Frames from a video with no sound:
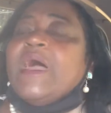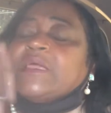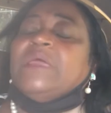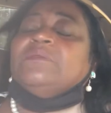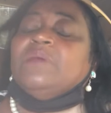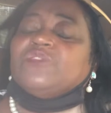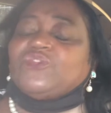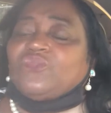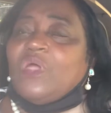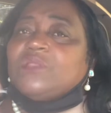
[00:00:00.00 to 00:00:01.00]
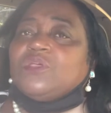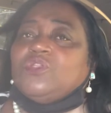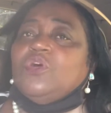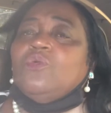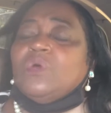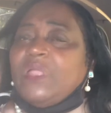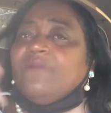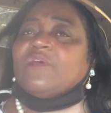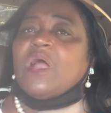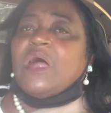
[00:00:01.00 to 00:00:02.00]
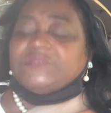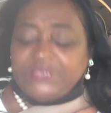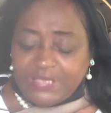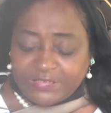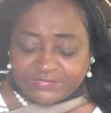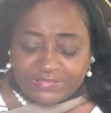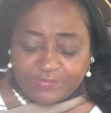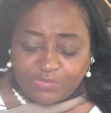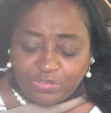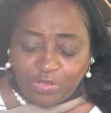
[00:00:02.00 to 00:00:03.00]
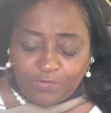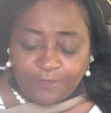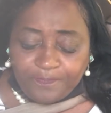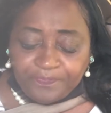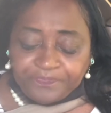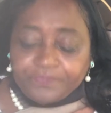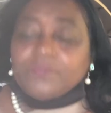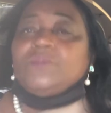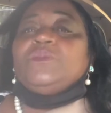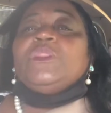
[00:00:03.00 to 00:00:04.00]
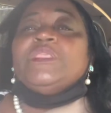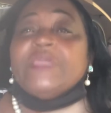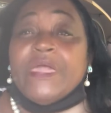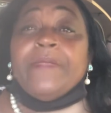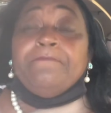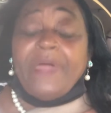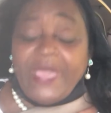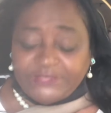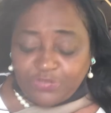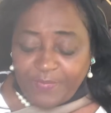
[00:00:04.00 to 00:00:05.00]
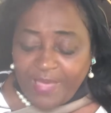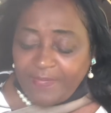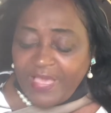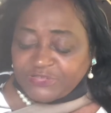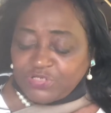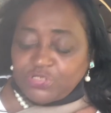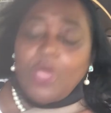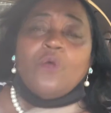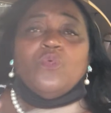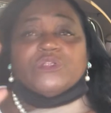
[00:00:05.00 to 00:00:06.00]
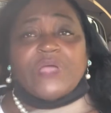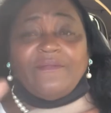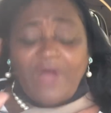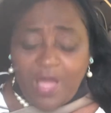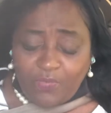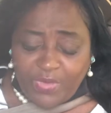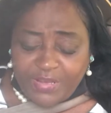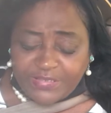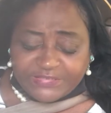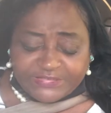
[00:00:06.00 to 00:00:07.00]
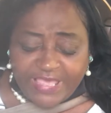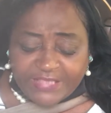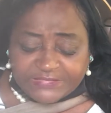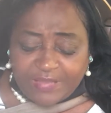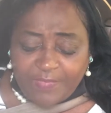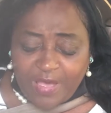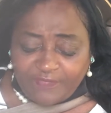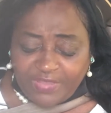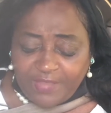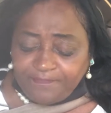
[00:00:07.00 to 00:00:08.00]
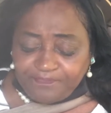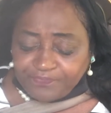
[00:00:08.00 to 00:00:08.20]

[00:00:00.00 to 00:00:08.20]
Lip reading: Give them the strength to do whatever God tells them to do. Getting back to my message, which I've already done said some of it.